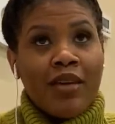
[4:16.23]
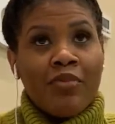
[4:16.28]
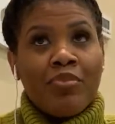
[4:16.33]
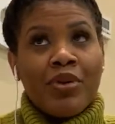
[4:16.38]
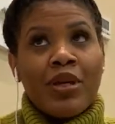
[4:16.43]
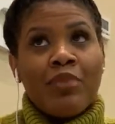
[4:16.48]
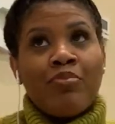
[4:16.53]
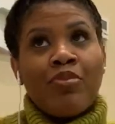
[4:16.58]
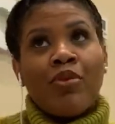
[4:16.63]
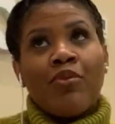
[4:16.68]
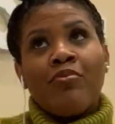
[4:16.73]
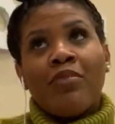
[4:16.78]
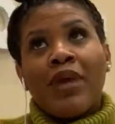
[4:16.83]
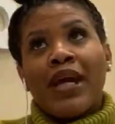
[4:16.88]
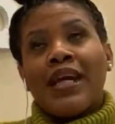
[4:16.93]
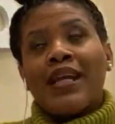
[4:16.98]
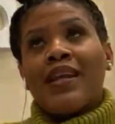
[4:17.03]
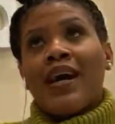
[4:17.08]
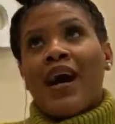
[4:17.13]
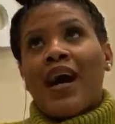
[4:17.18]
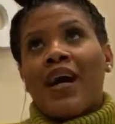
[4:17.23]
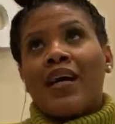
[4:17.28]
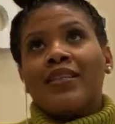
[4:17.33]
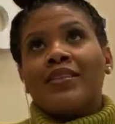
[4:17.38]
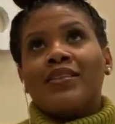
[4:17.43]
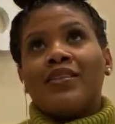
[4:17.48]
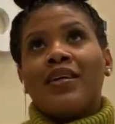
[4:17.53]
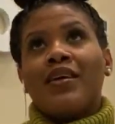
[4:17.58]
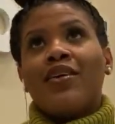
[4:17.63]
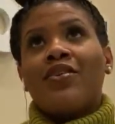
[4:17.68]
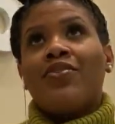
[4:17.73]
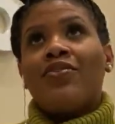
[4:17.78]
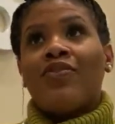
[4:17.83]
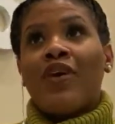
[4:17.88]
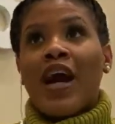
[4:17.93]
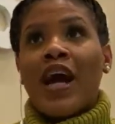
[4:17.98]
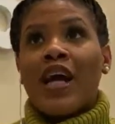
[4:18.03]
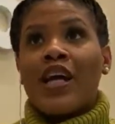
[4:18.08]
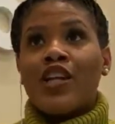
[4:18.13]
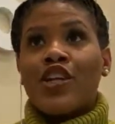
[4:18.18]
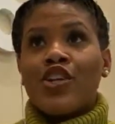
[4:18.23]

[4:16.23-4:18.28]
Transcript: People may not find